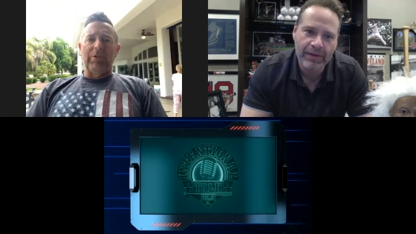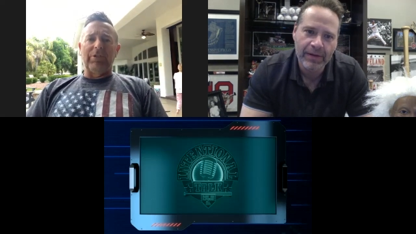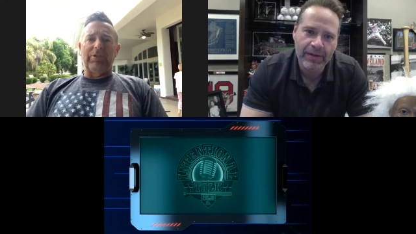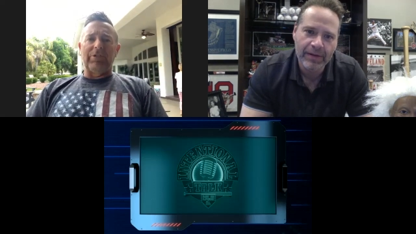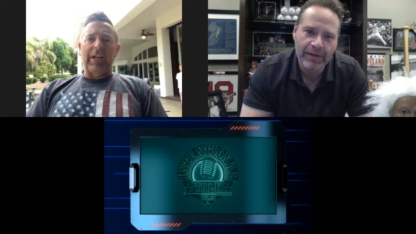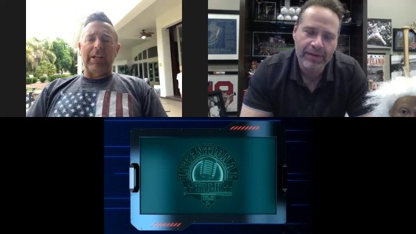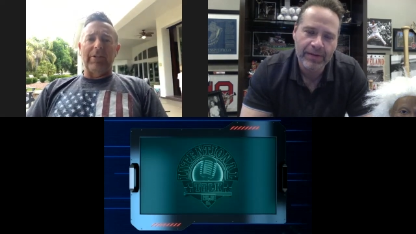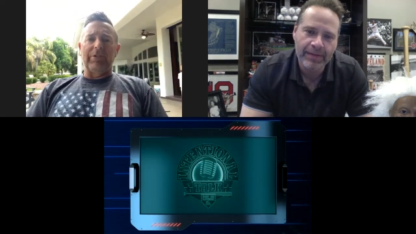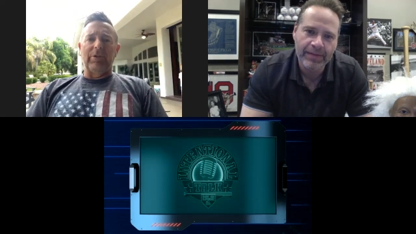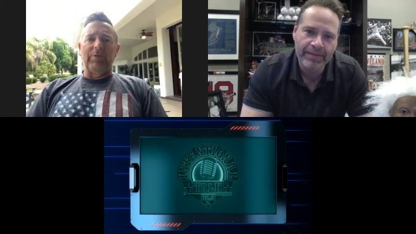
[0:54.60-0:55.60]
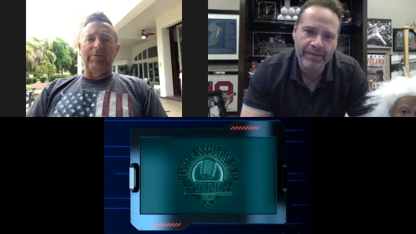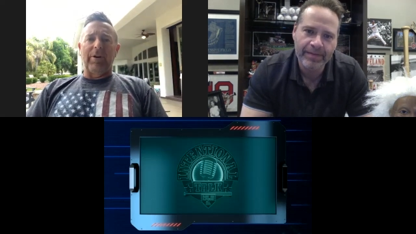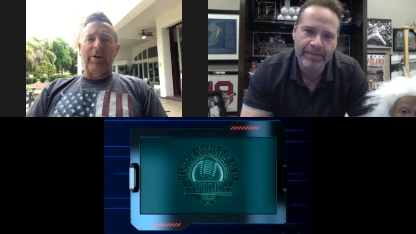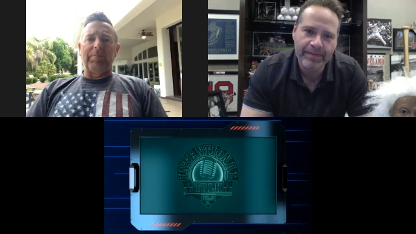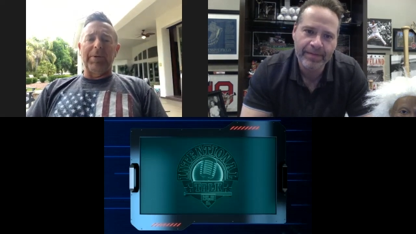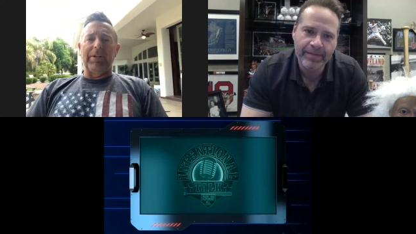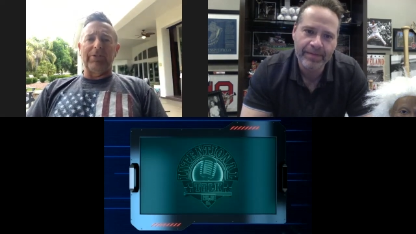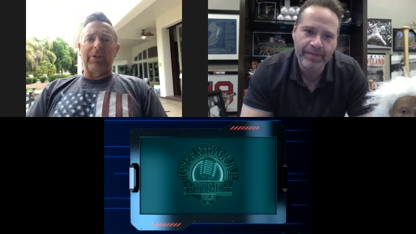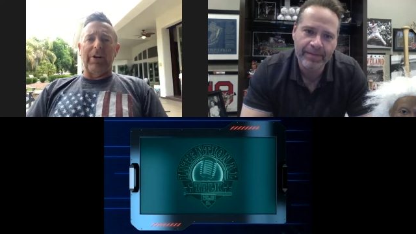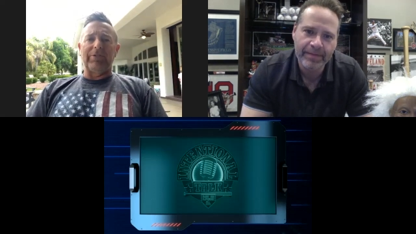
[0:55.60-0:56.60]
Speaker 1: we chose to stay here so
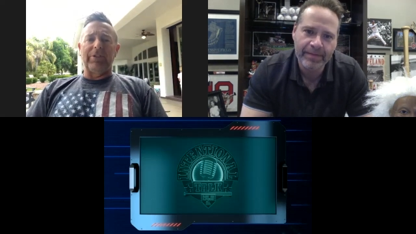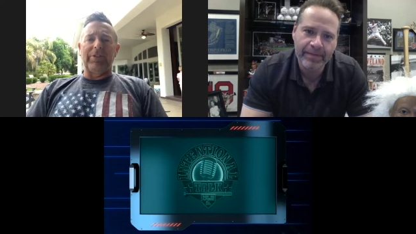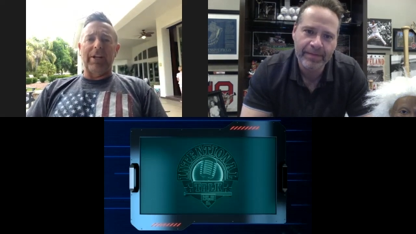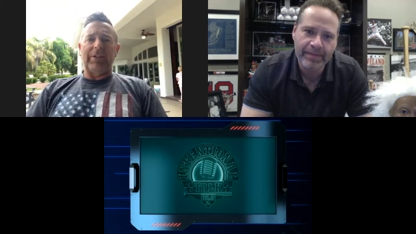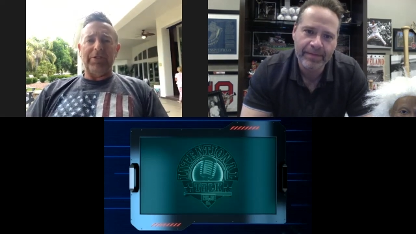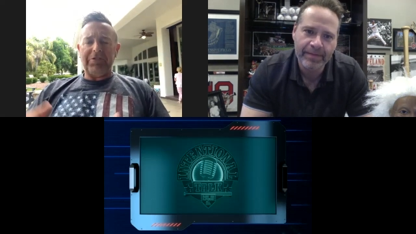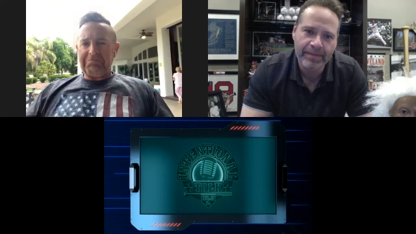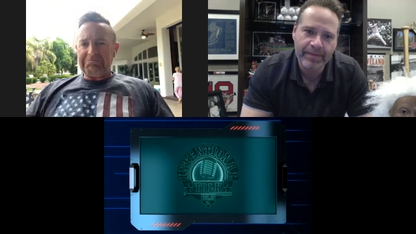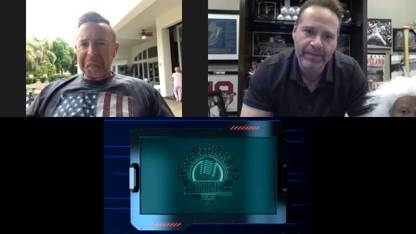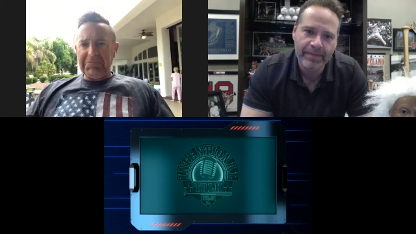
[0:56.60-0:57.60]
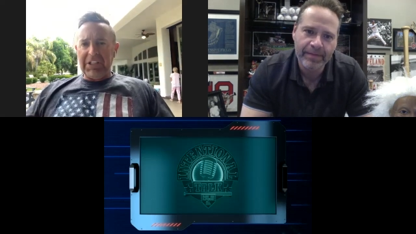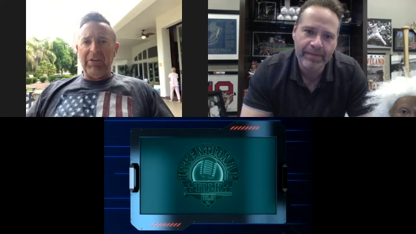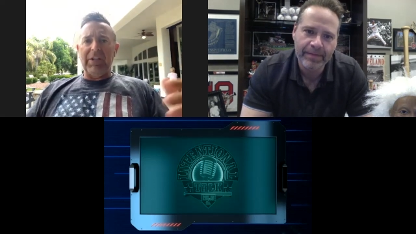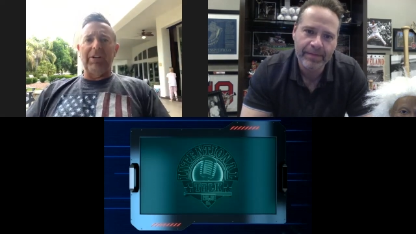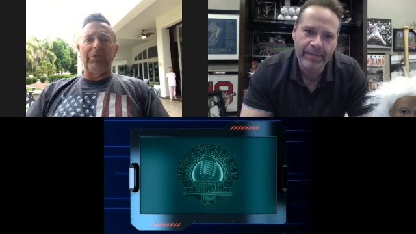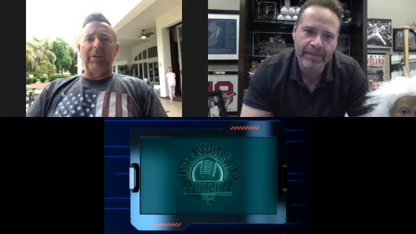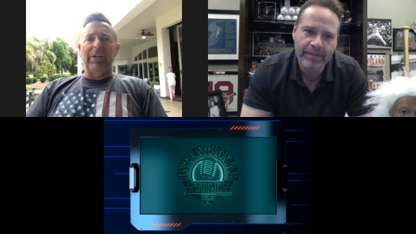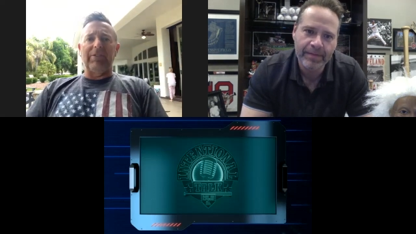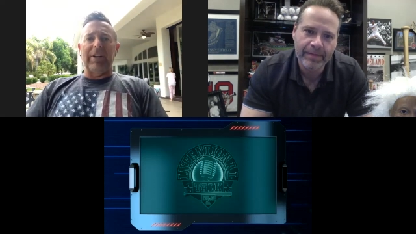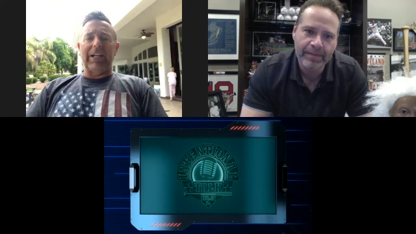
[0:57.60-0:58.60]
far because Austin, Texas you know,
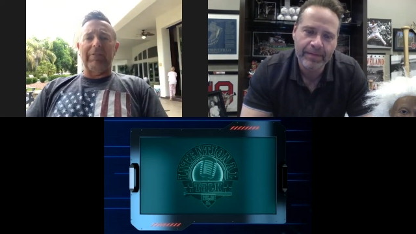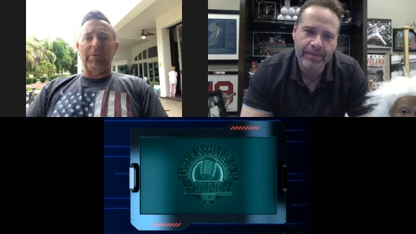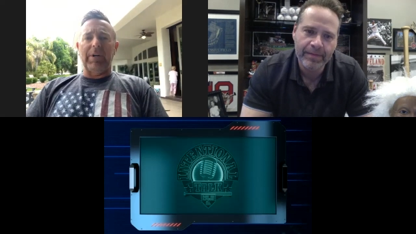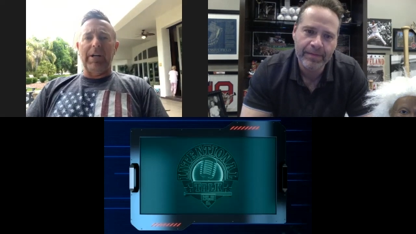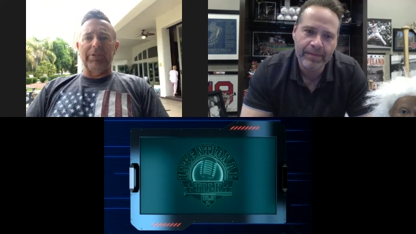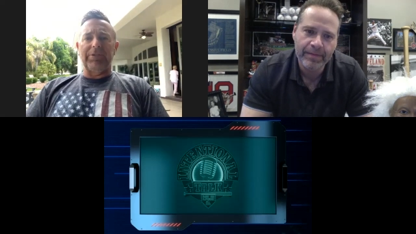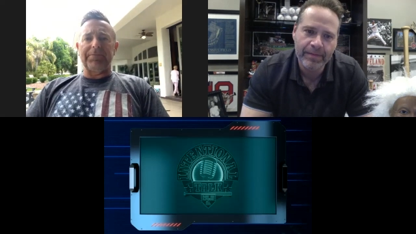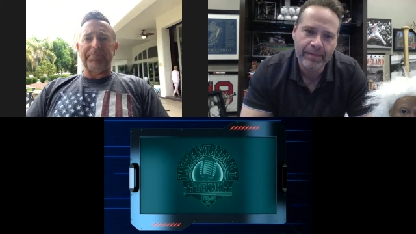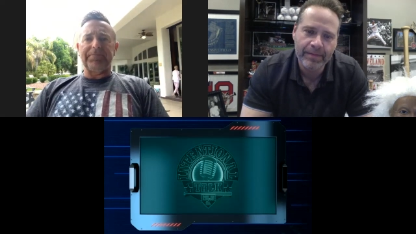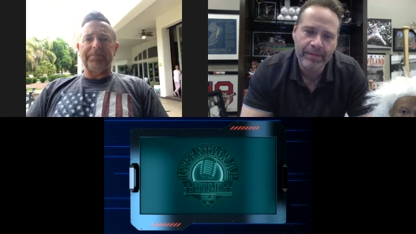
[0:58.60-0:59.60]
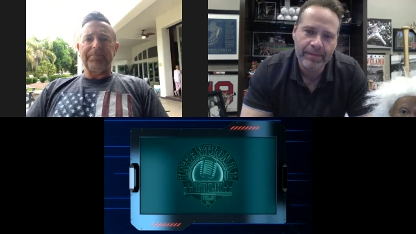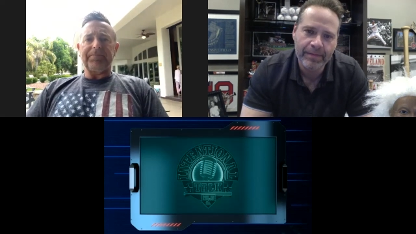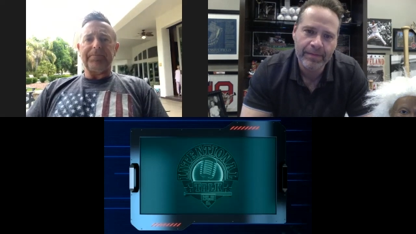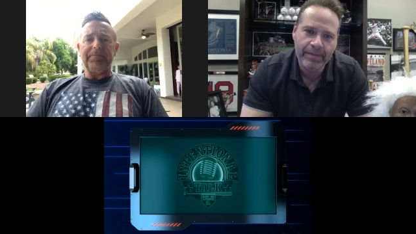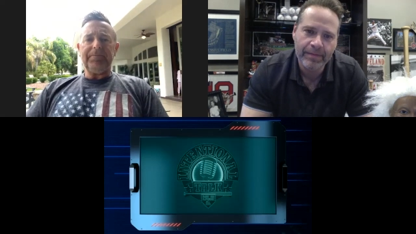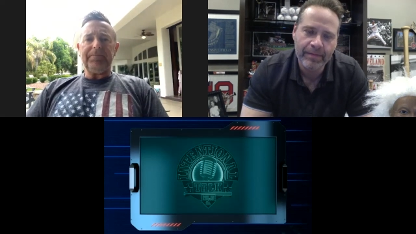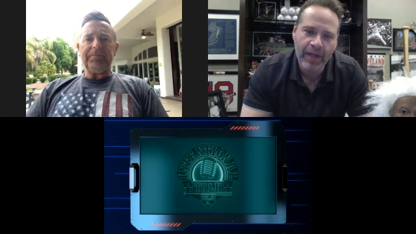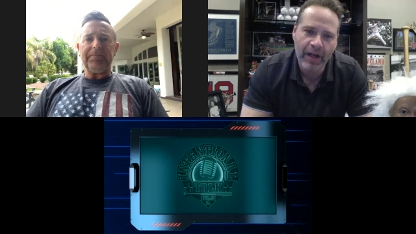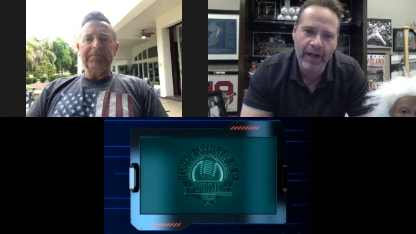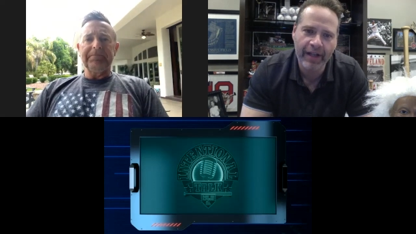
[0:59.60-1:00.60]
it is what it is, like everywhere else.
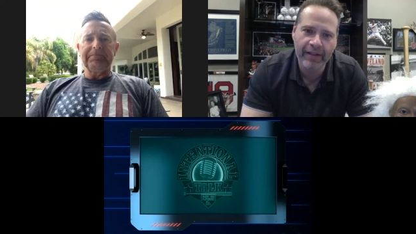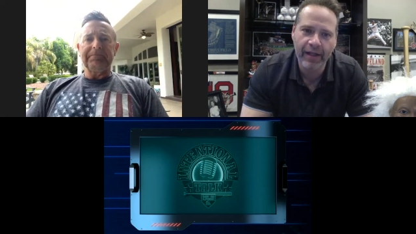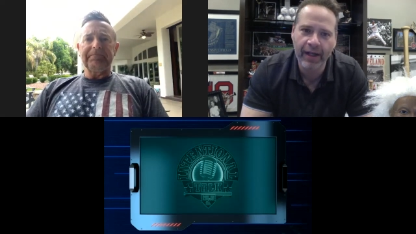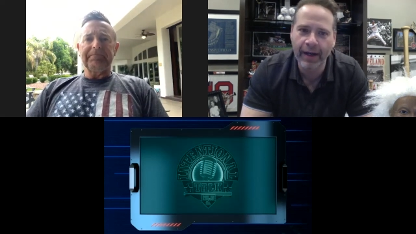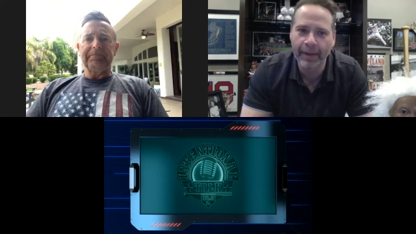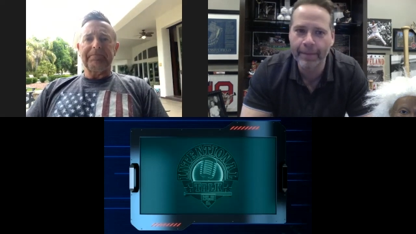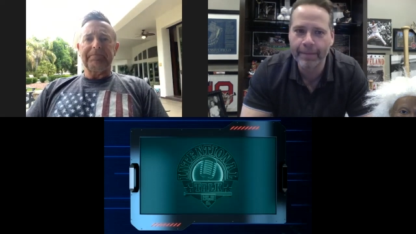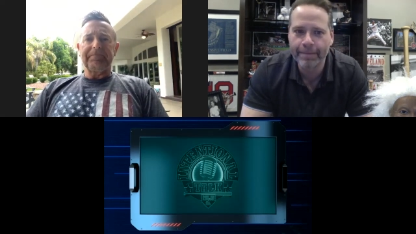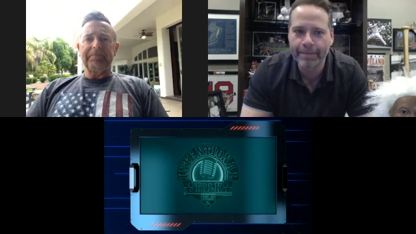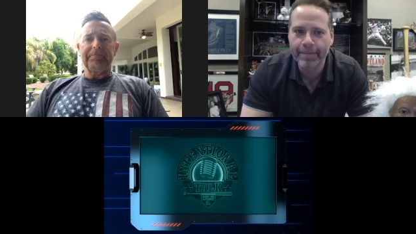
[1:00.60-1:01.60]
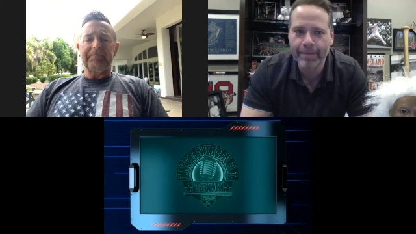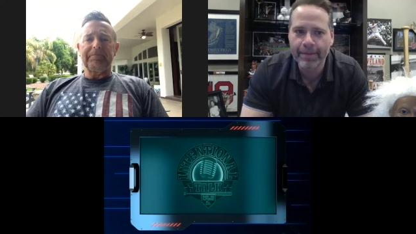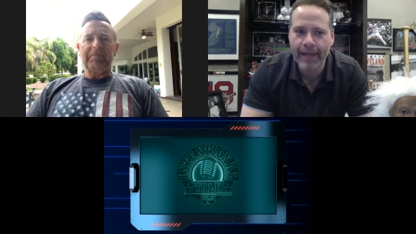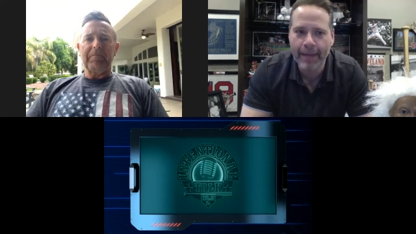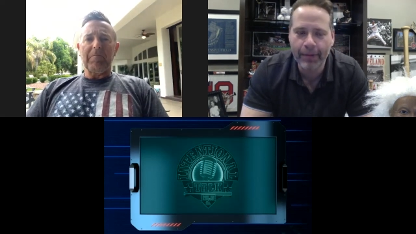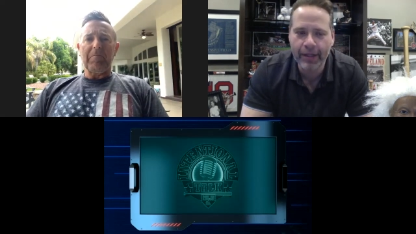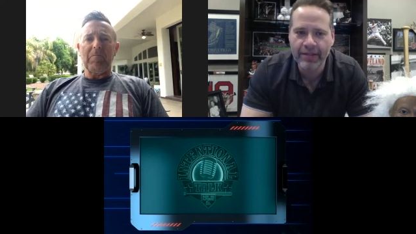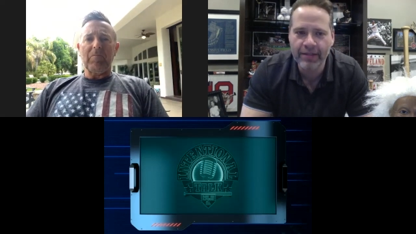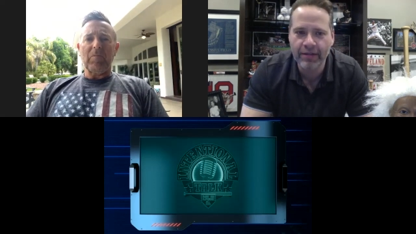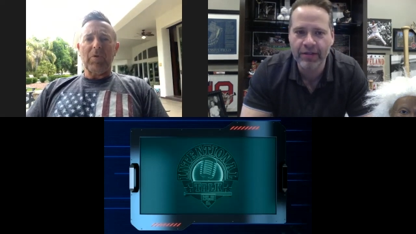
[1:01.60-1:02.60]
Speaker 2: All right, um, that
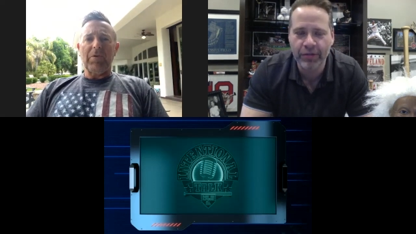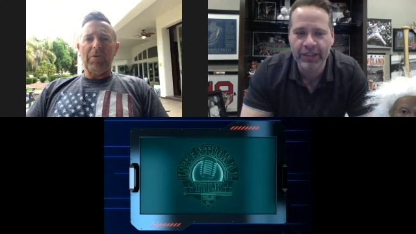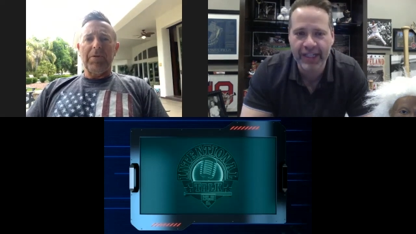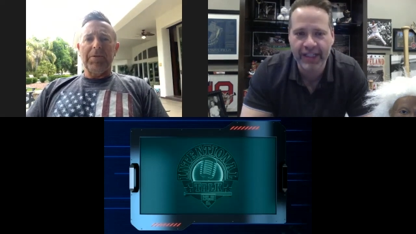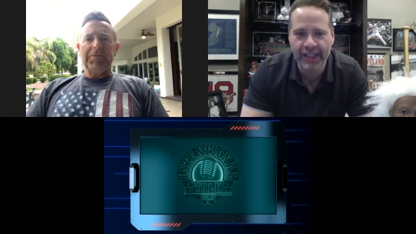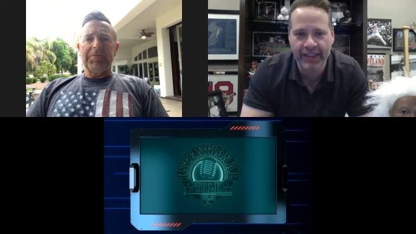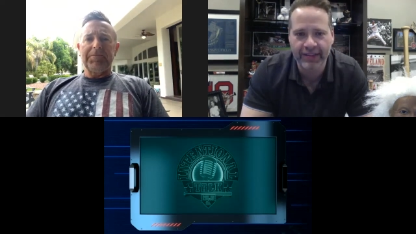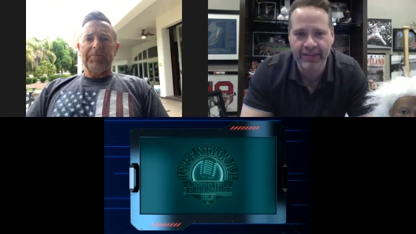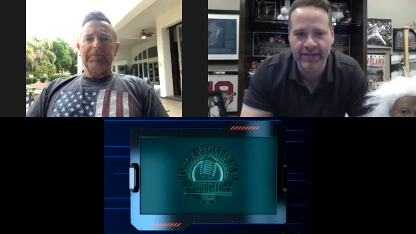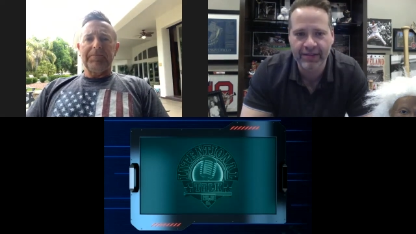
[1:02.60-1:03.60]
place looks ridiculous.